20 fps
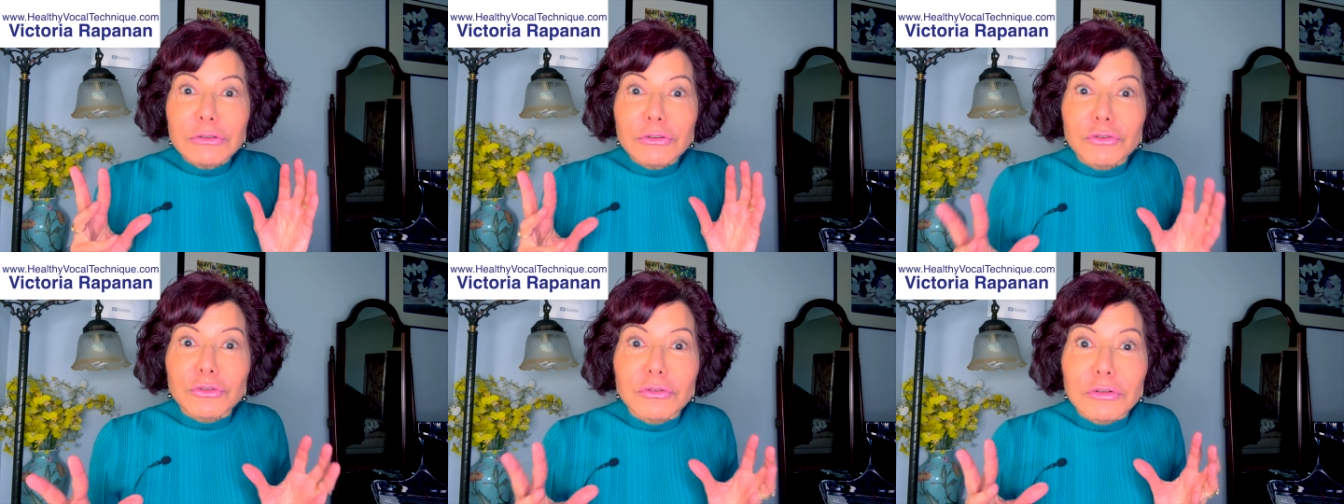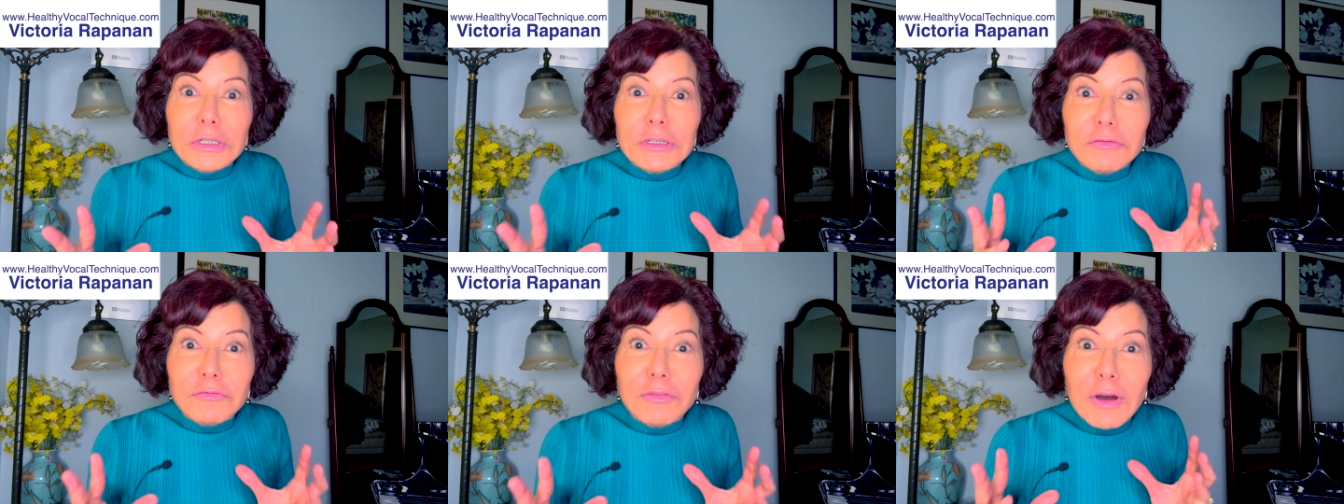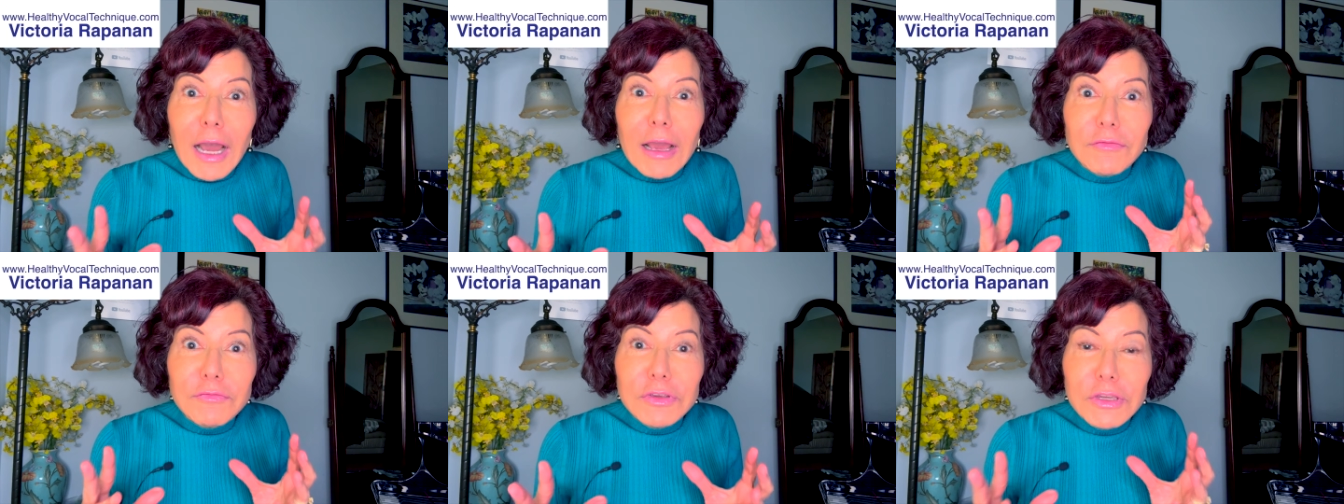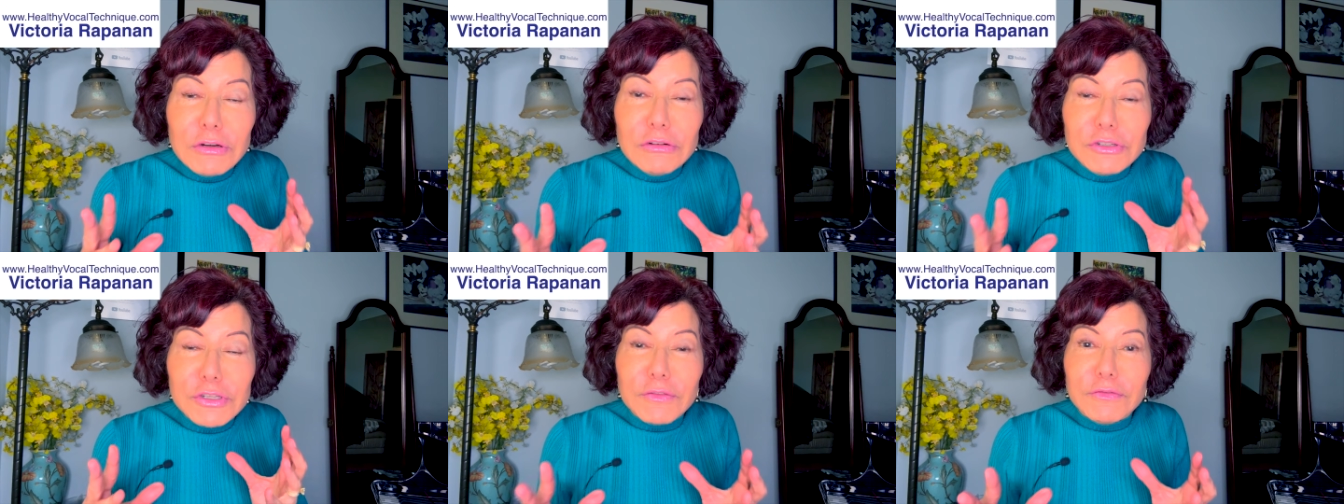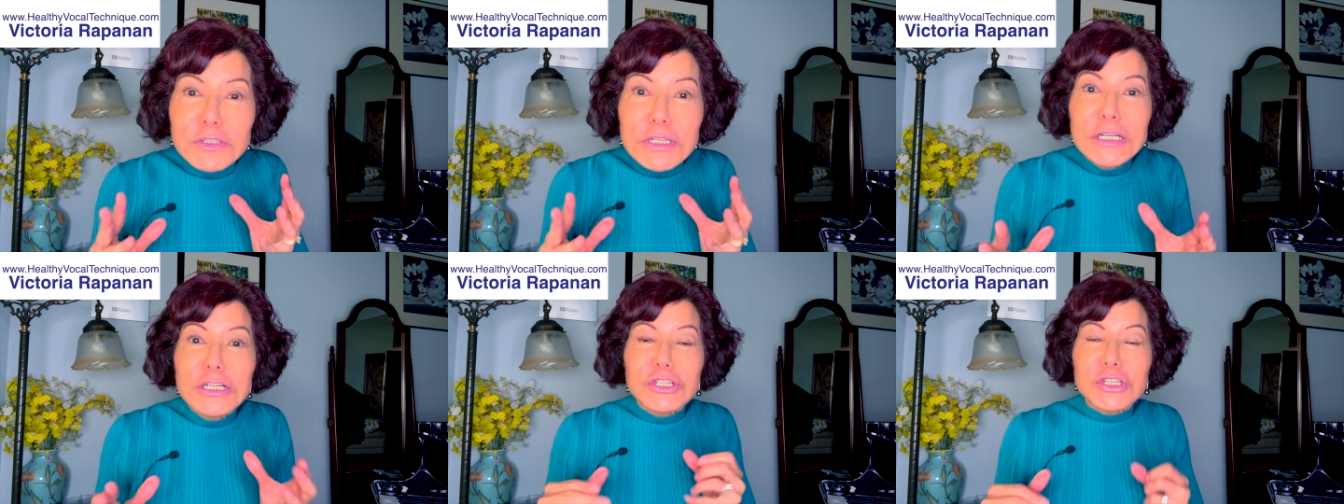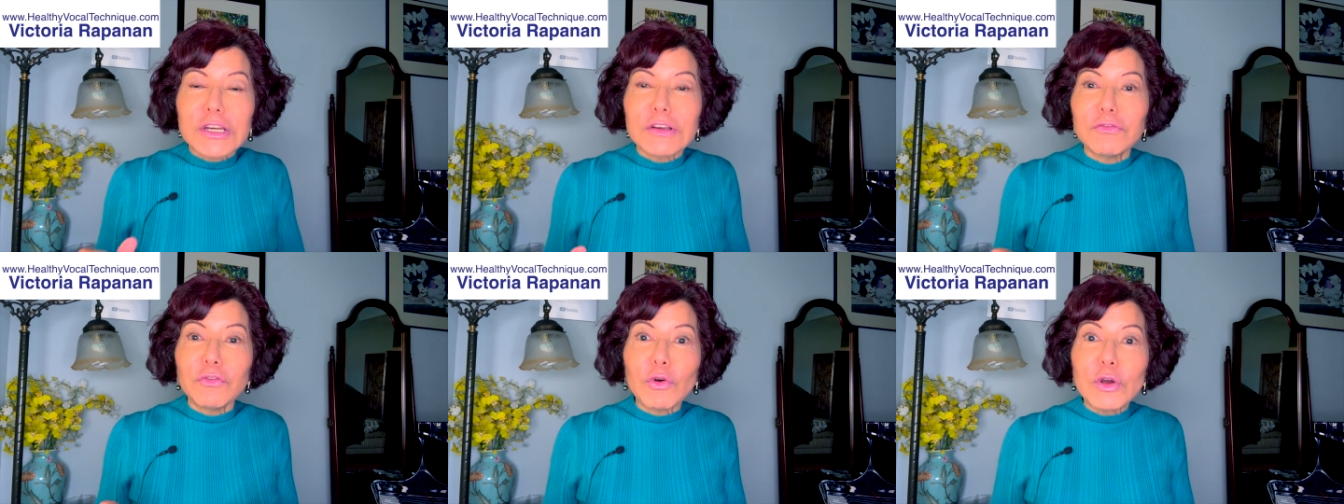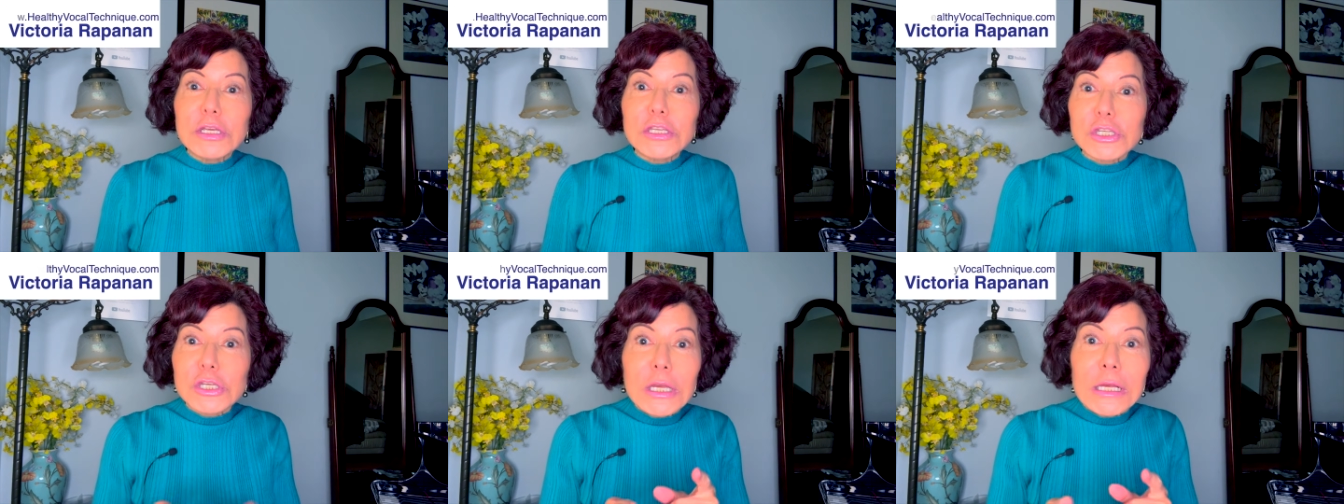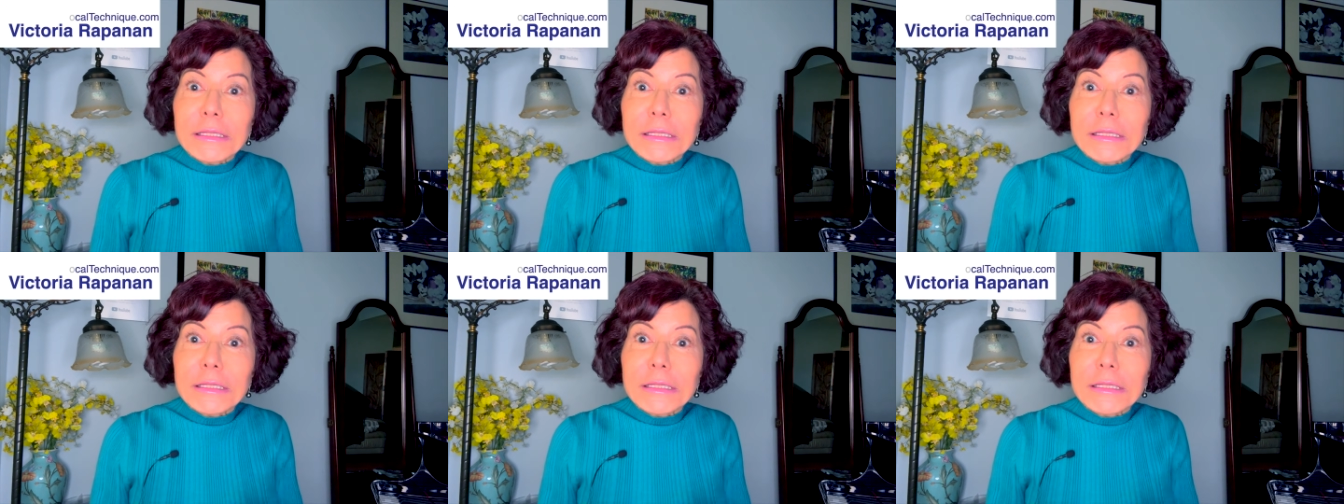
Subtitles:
35 years of teaching voice.